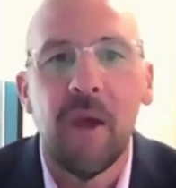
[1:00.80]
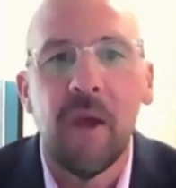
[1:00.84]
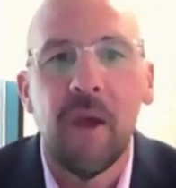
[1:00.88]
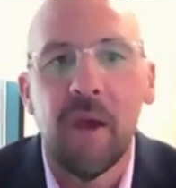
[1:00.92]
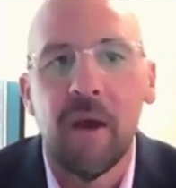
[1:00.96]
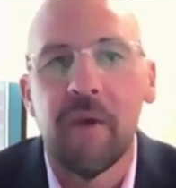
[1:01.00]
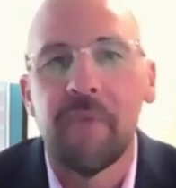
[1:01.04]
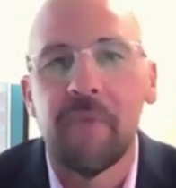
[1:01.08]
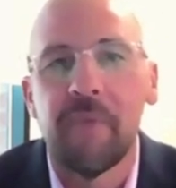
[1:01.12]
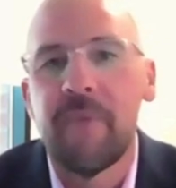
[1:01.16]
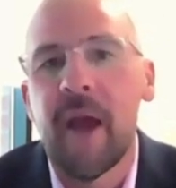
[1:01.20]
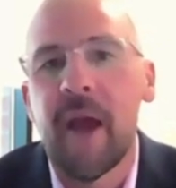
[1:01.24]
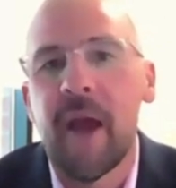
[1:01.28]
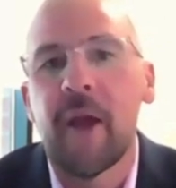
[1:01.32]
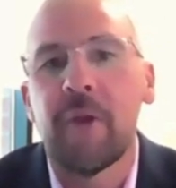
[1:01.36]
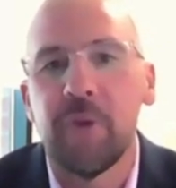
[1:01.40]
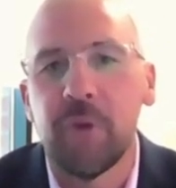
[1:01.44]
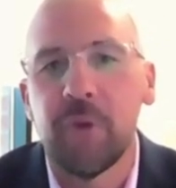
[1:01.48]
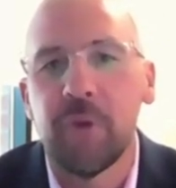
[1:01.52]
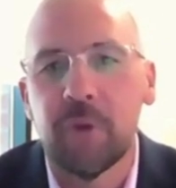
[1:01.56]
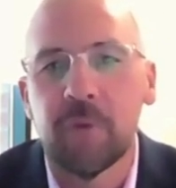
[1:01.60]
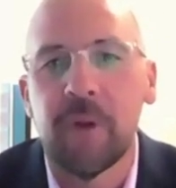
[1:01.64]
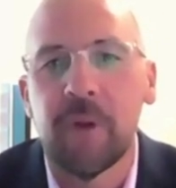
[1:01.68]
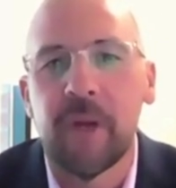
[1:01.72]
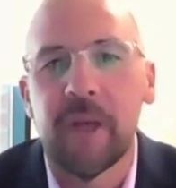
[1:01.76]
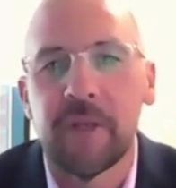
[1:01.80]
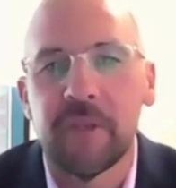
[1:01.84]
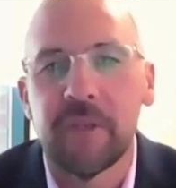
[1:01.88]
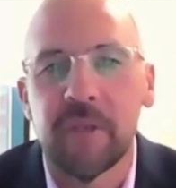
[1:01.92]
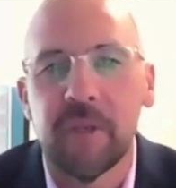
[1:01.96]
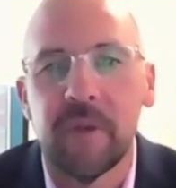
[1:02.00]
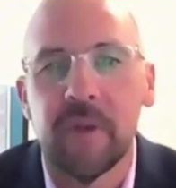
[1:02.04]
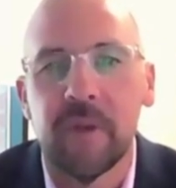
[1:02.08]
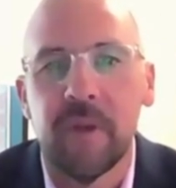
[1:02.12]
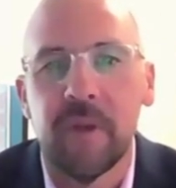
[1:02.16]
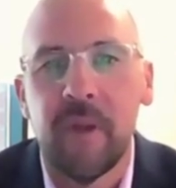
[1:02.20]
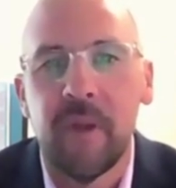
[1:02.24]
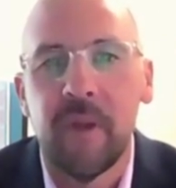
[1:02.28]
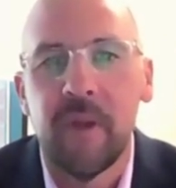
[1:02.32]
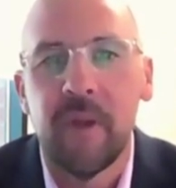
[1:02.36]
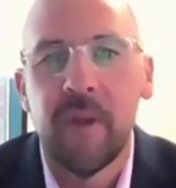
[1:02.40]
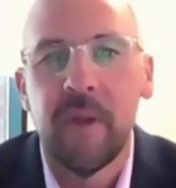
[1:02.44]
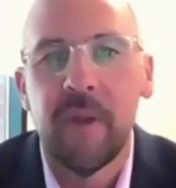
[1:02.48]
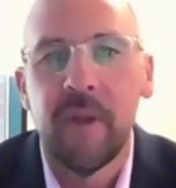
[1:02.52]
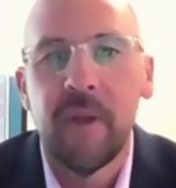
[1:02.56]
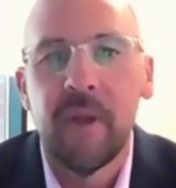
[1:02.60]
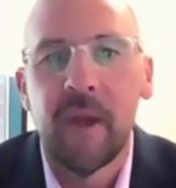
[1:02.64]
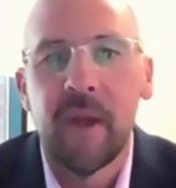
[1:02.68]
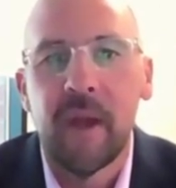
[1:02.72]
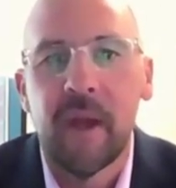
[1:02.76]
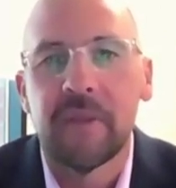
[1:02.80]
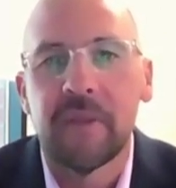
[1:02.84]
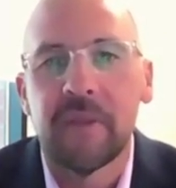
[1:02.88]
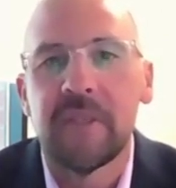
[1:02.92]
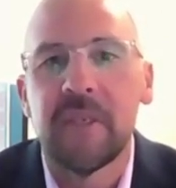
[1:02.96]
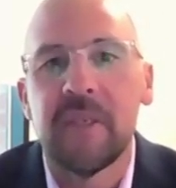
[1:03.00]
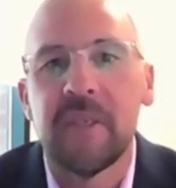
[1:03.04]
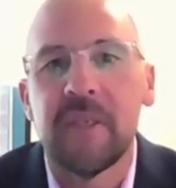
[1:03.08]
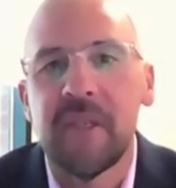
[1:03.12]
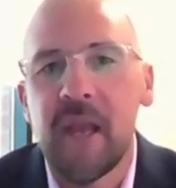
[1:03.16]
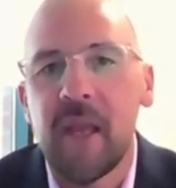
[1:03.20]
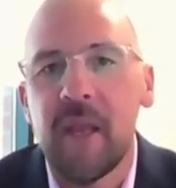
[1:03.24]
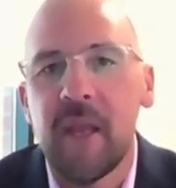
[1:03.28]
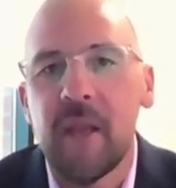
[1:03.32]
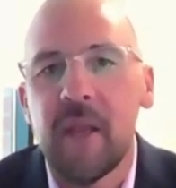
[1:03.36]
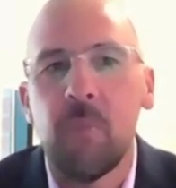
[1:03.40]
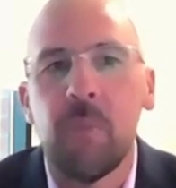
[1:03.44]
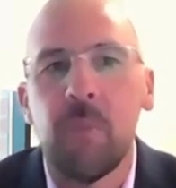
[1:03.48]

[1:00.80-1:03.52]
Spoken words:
of value creation. Today,